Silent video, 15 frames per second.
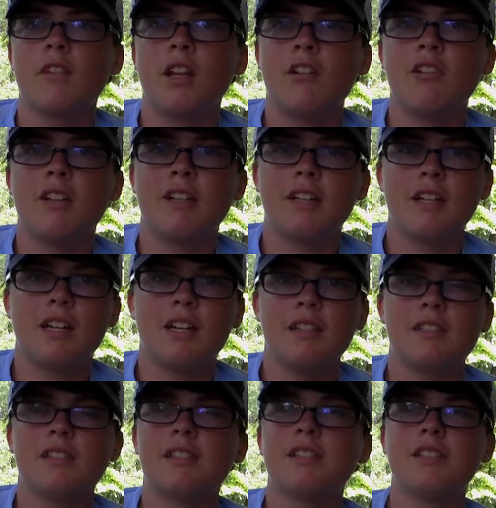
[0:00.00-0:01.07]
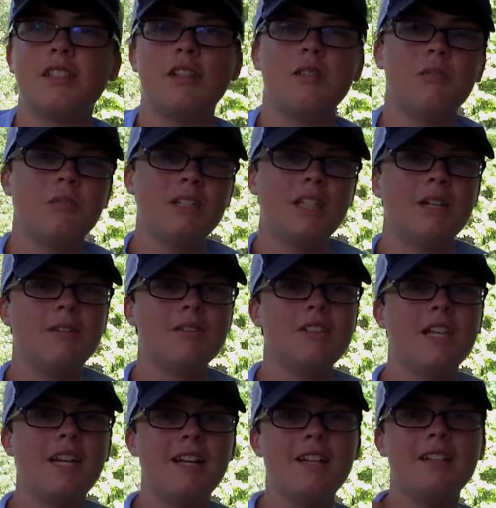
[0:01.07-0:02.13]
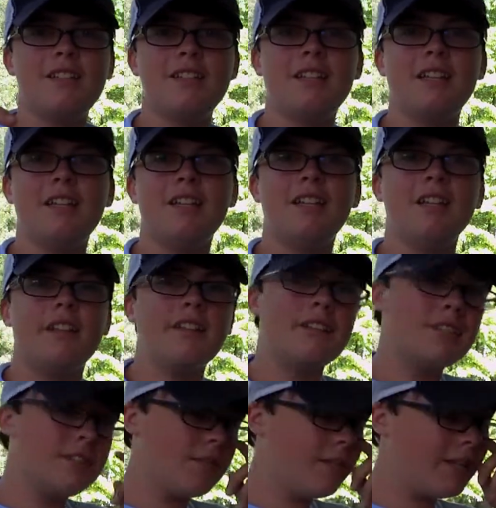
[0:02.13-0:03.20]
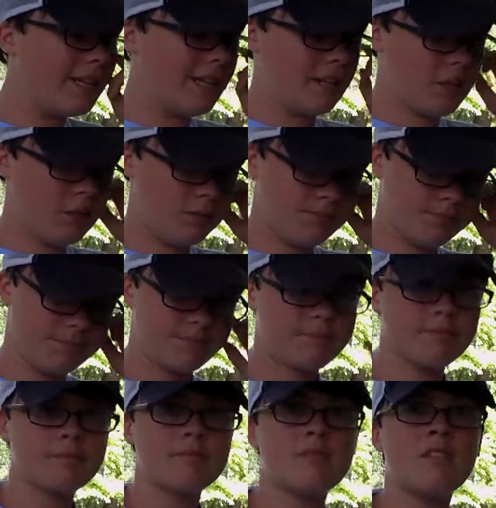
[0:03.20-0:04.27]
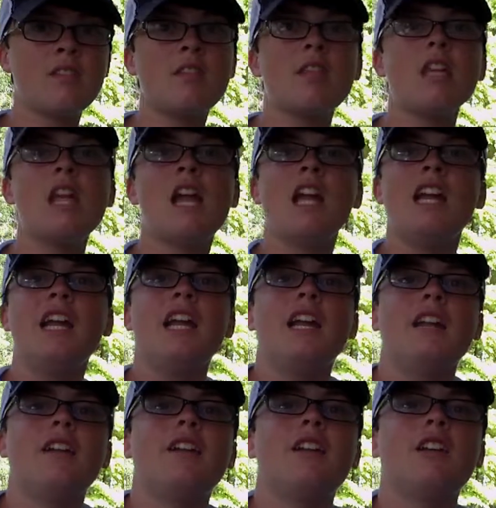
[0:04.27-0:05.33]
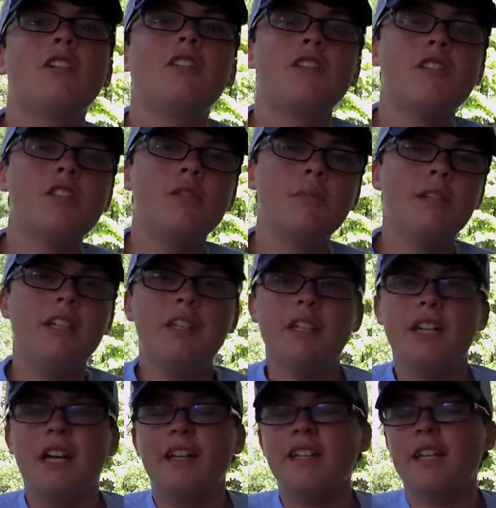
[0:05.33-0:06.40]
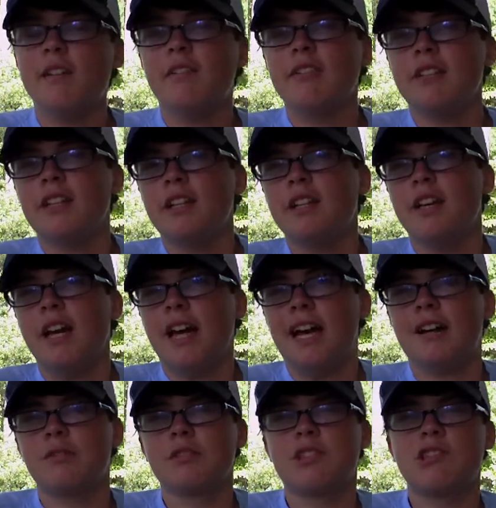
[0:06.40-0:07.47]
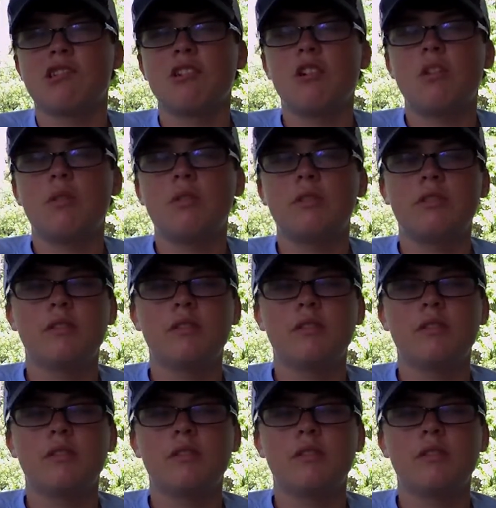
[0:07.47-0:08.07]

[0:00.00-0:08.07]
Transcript: Alright guys, so when I was editing this video, it occurred to me that I never did an outro